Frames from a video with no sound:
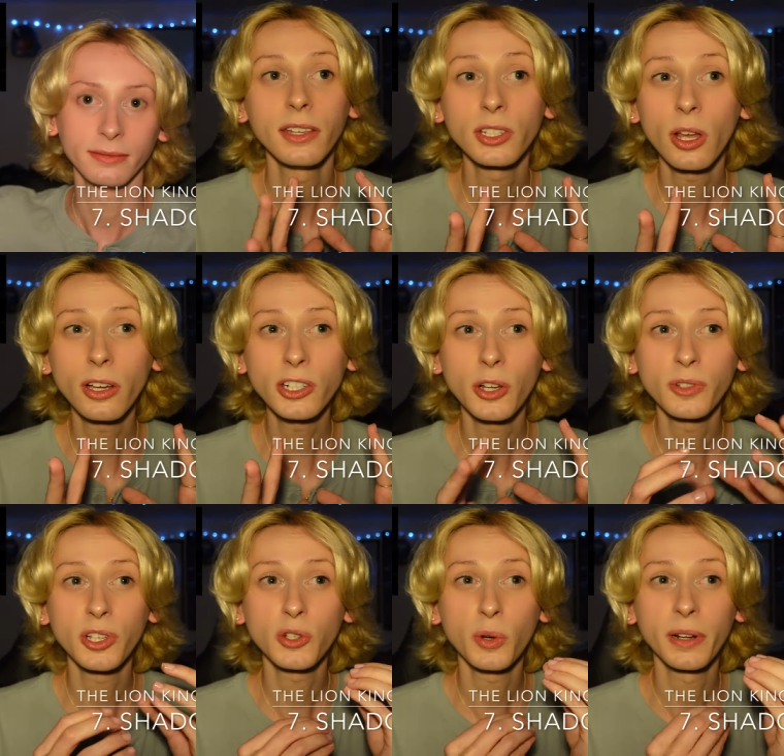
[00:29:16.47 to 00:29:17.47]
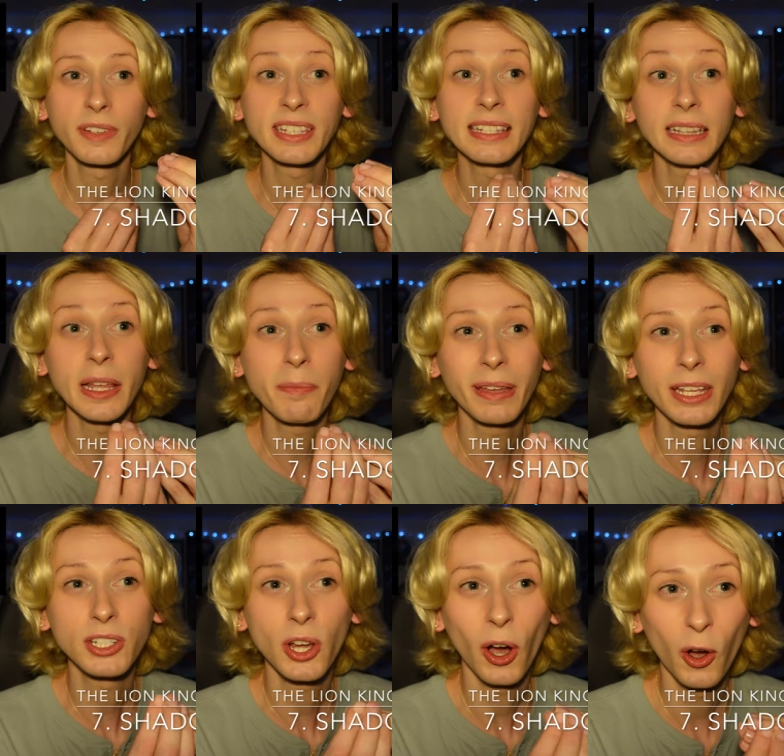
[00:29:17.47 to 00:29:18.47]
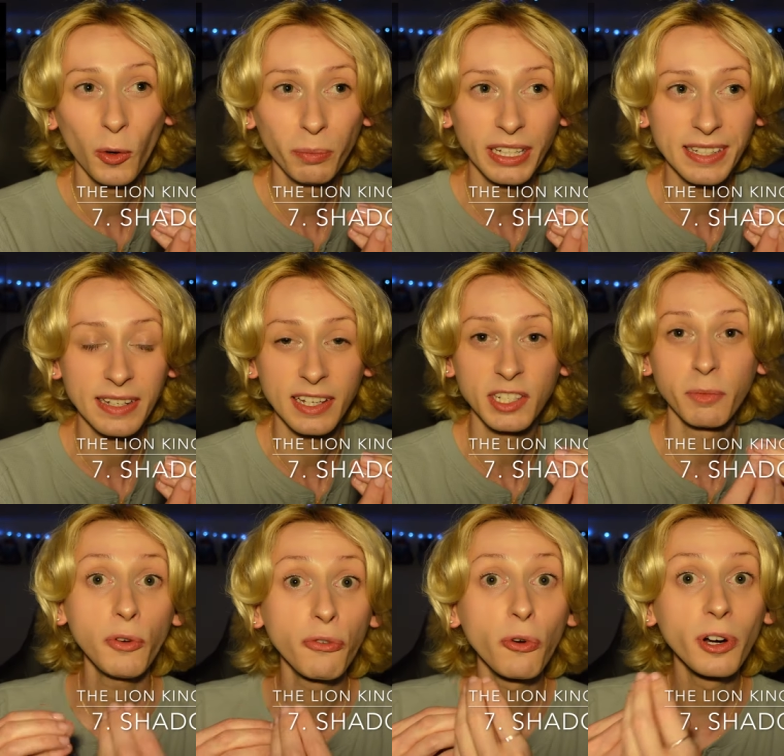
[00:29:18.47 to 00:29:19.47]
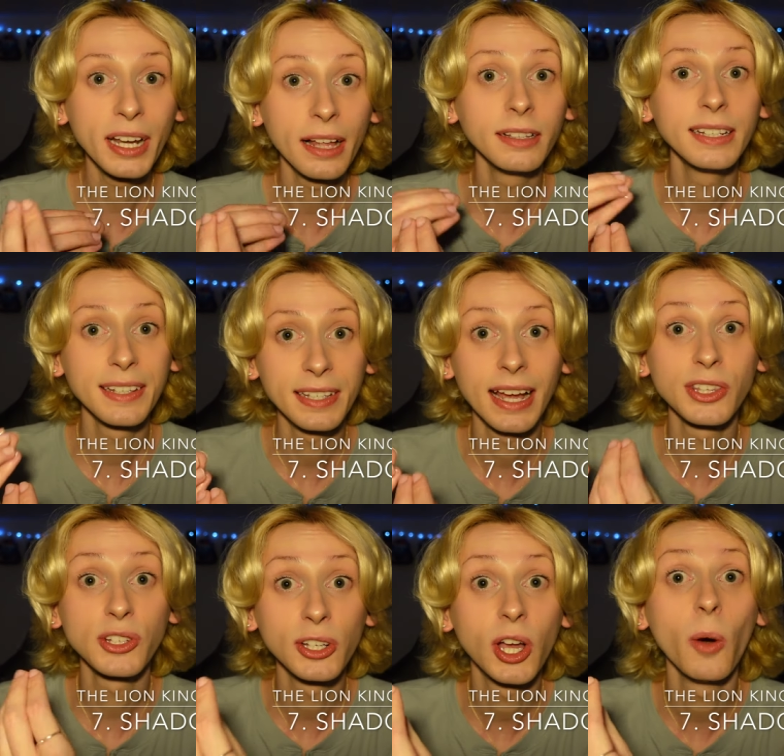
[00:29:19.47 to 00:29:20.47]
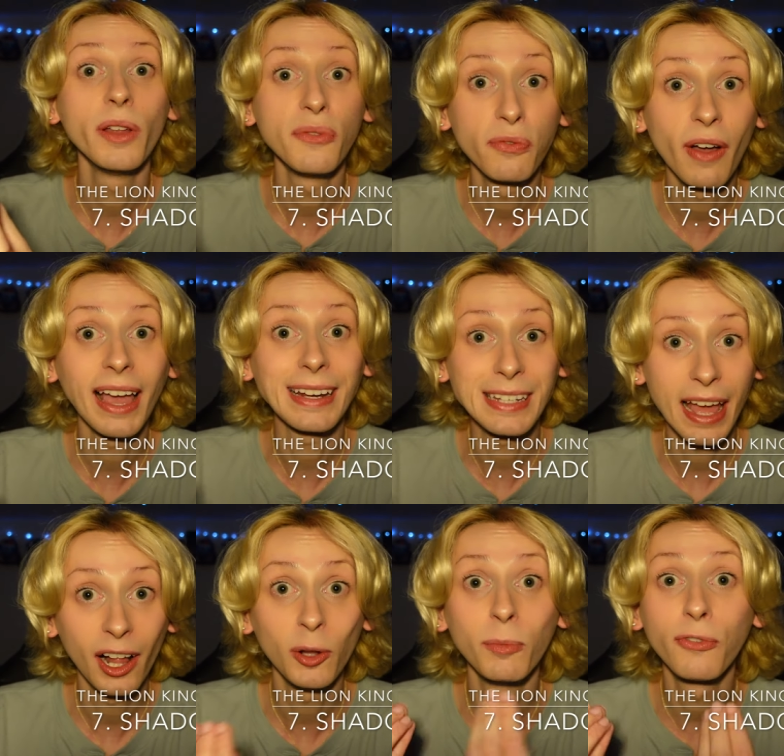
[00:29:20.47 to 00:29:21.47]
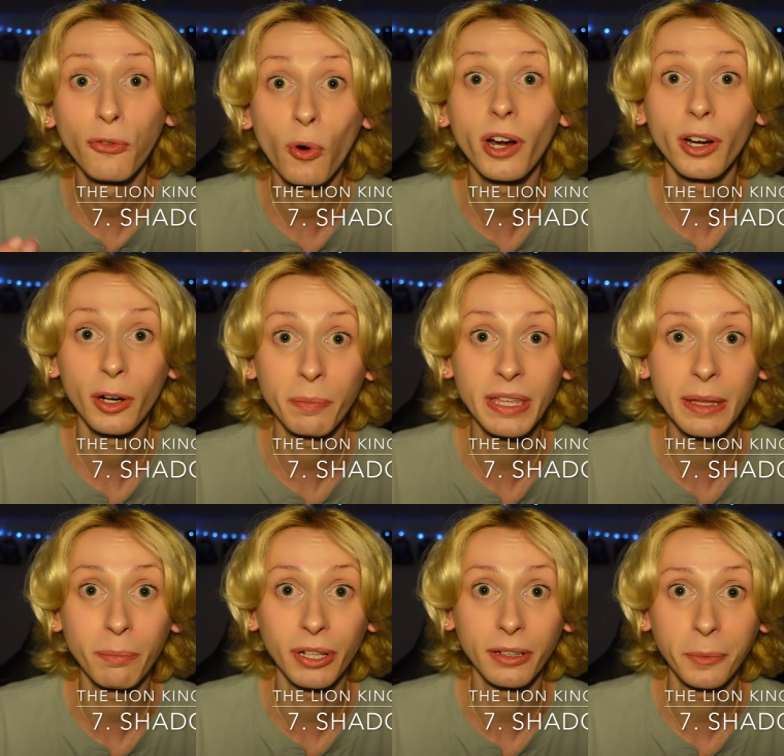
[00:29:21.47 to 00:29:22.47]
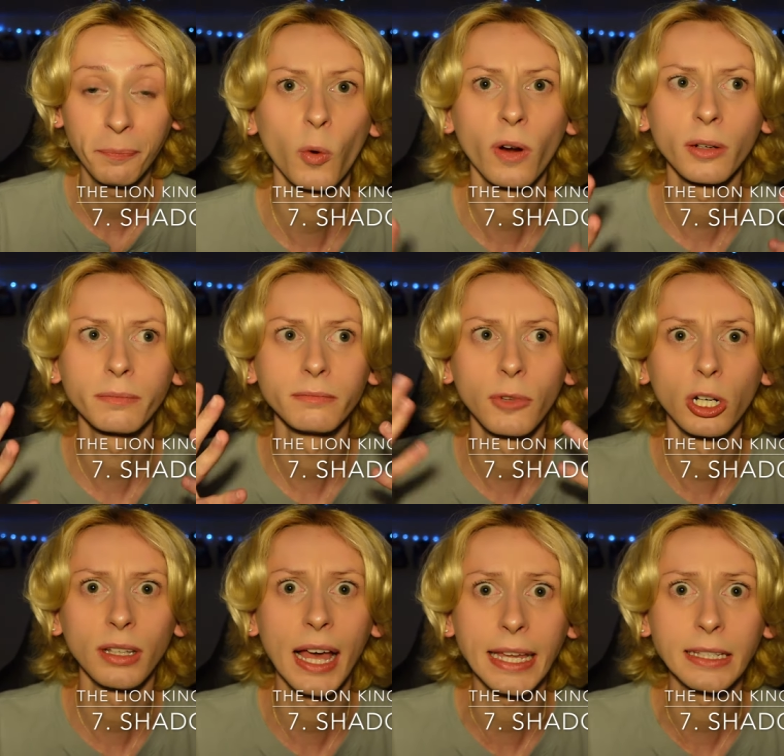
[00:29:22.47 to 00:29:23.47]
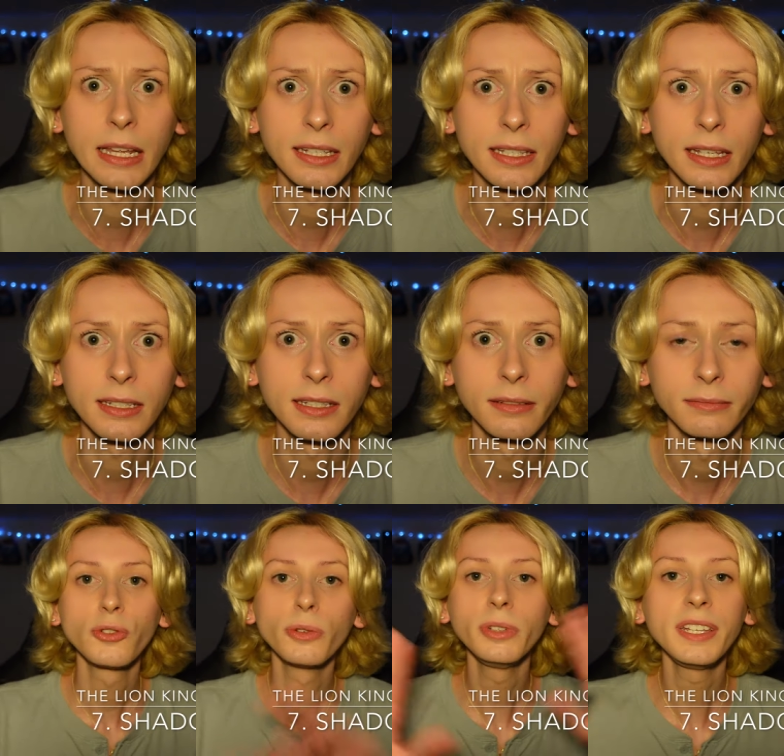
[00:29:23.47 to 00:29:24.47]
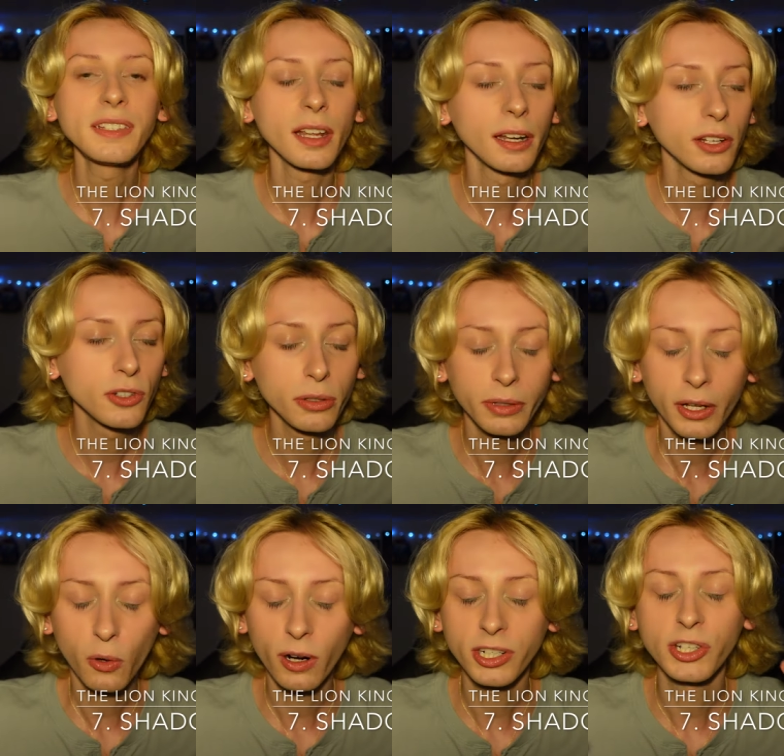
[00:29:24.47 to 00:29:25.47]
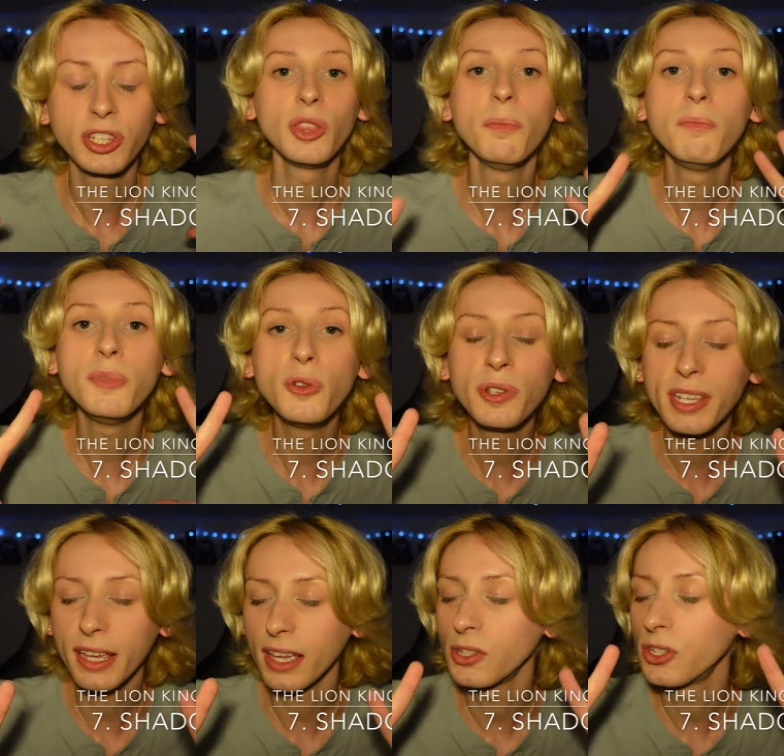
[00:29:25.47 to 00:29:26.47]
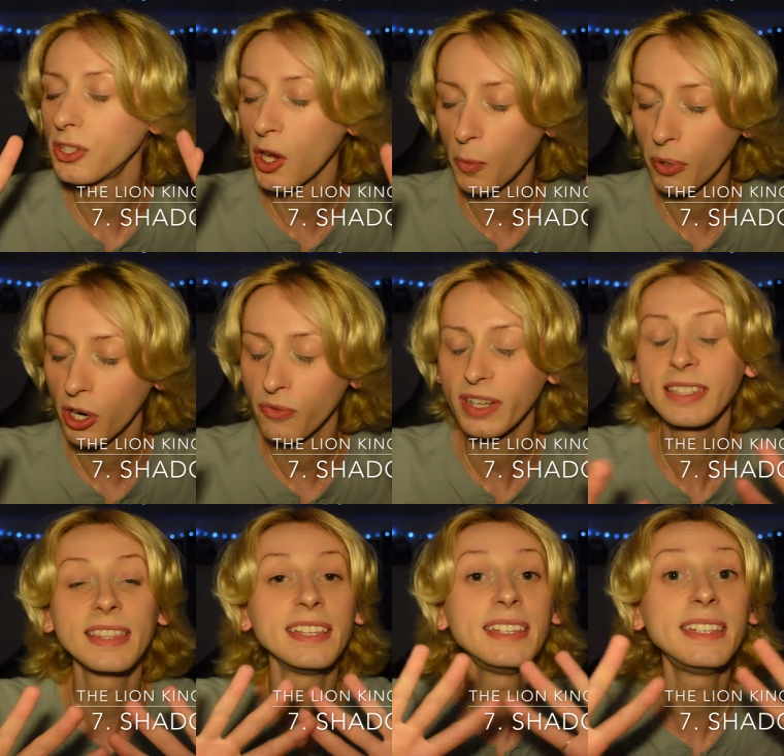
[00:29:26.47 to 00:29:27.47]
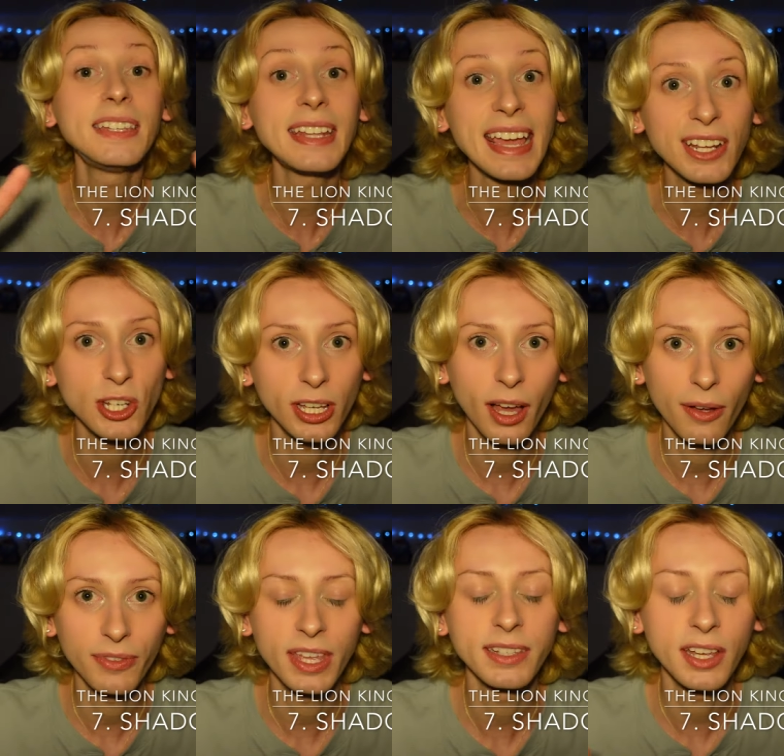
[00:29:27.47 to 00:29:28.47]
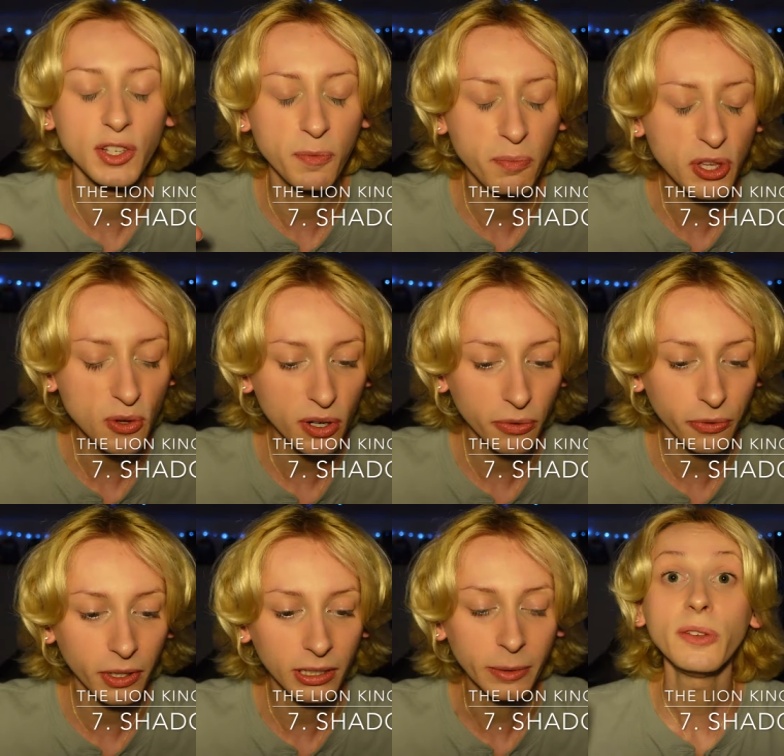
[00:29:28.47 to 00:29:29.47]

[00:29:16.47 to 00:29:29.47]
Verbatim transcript: This song shows a sort of slip into hopelessness before Nala decides to go and find help for her people, or her lionesses. Truly stunning, truly gorgeous. The music is so perfect. The staging of this is beautiful.